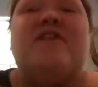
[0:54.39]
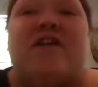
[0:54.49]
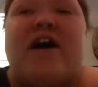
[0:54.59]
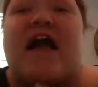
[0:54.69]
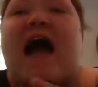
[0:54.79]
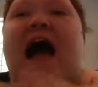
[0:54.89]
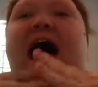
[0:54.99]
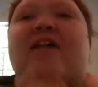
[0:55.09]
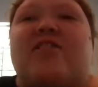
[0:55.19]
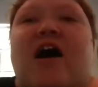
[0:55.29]
Like, I
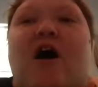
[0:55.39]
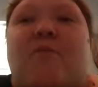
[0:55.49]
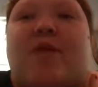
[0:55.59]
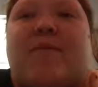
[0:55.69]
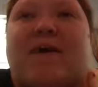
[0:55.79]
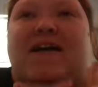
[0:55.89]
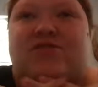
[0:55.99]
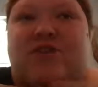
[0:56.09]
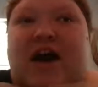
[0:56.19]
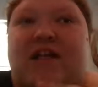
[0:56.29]
thought, like, my
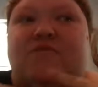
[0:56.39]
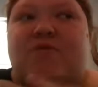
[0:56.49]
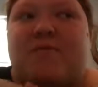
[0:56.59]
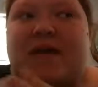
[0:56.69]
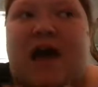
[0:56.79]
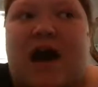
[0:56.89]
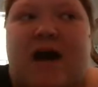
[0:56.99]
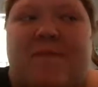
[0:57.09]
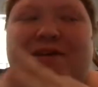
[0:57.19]
anxiety would be up.